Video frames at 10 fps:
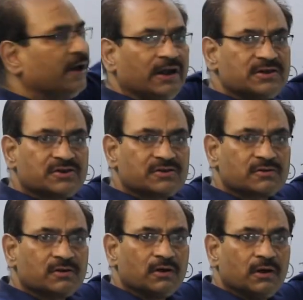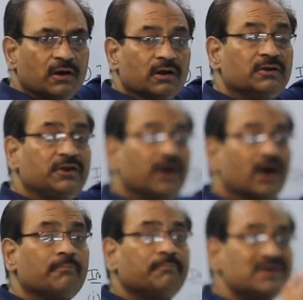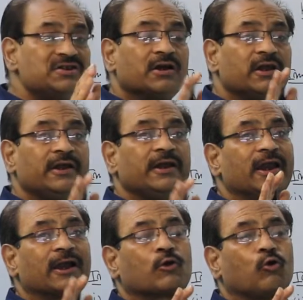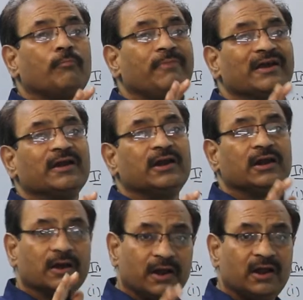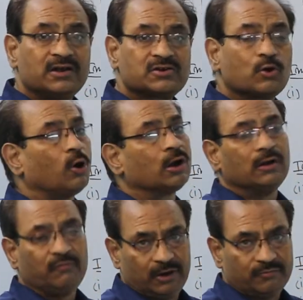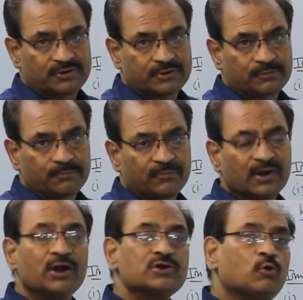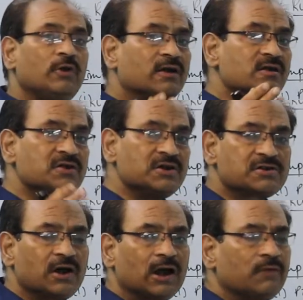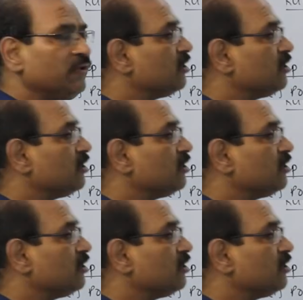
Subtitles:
rays. They are basically electromagnetic rays or waves. So let us start